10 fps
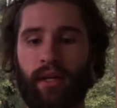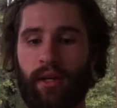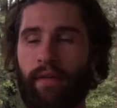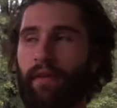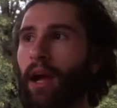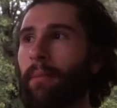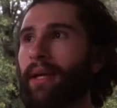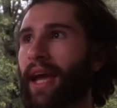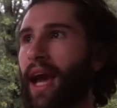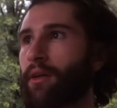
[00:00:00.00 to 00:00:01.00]
You got to figure out how many
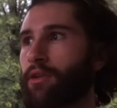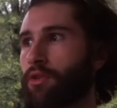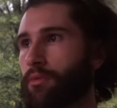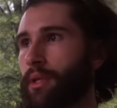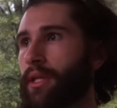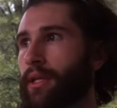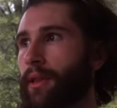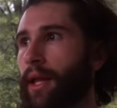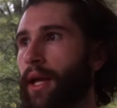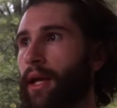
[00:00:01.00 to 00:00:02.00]
calories you want to be eating.
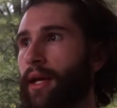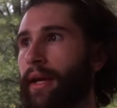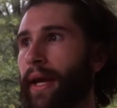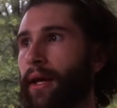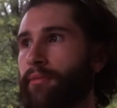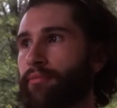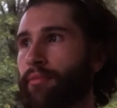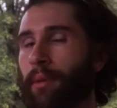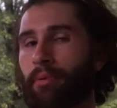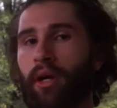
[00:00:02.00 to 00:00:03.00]
Now,
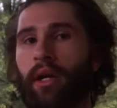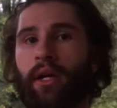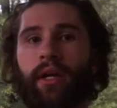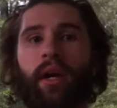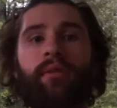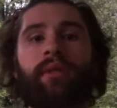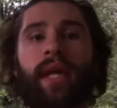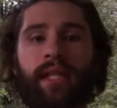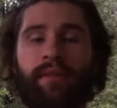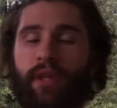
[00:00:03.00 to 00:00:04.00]
I'm probably not going to go over
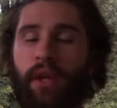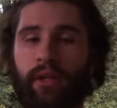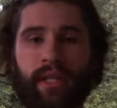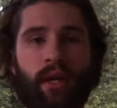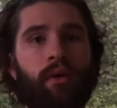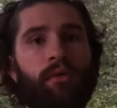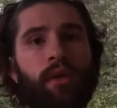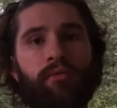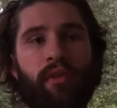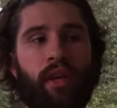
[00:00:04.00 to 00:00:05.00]
that in this video because that's a whole
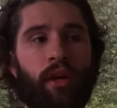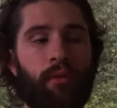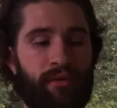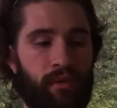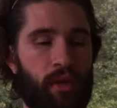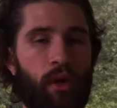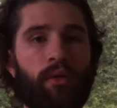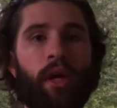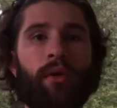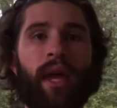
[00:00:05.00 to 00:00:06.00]
nother video, but if you
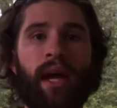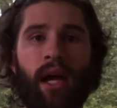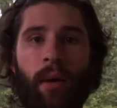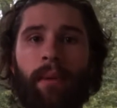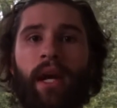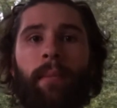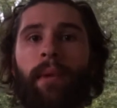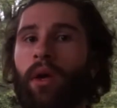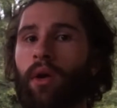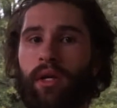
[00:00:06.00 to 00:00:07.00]
don't know that, comment down
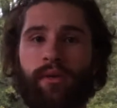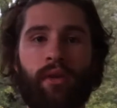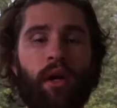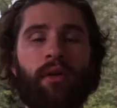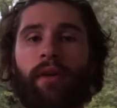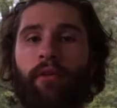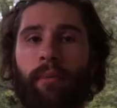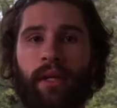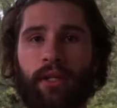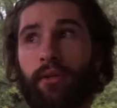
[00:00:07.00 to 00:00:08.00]
below. I'll give you all the
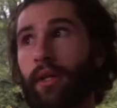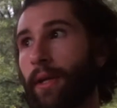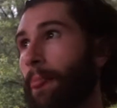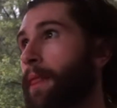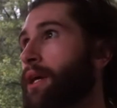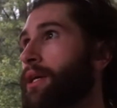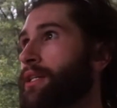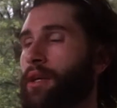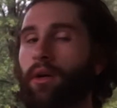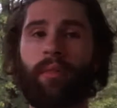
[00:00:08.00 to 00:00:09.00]
information you need.
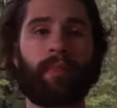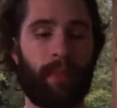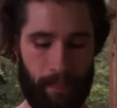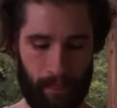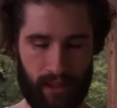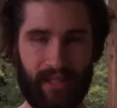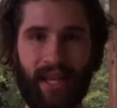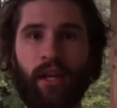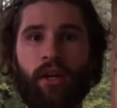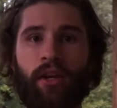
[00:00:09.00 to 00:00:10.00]
So
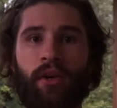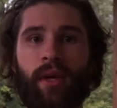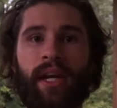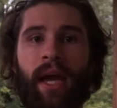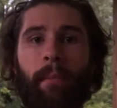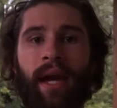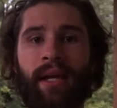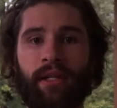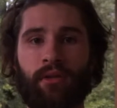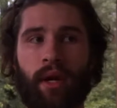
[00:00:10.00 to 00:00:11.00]
say you're eating at
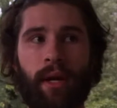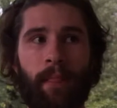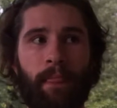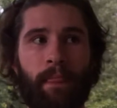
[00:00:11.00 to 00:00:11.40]
maintenance, right?